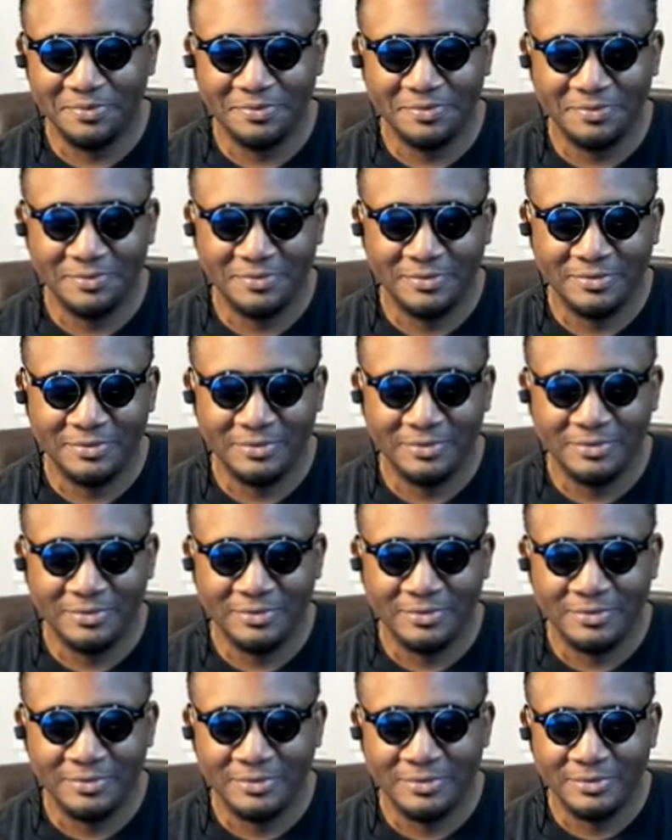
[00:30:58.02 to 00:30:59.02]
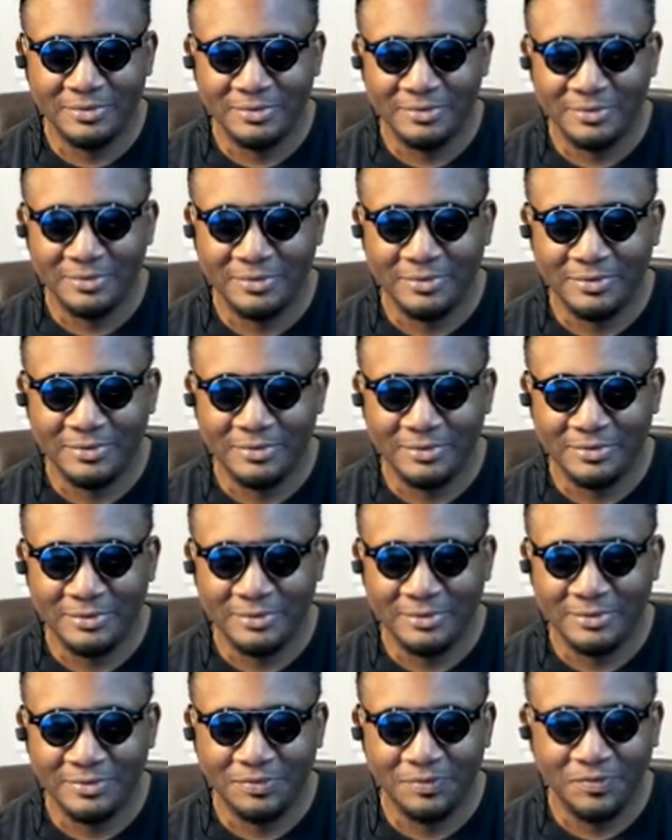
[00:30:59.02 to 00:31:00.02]

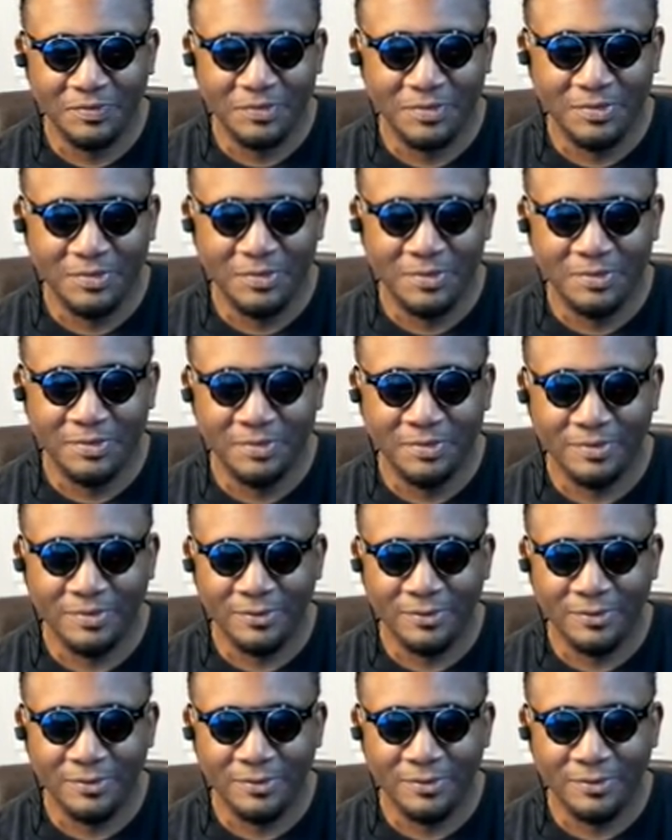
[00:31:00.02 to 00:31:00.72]
Nothing is said.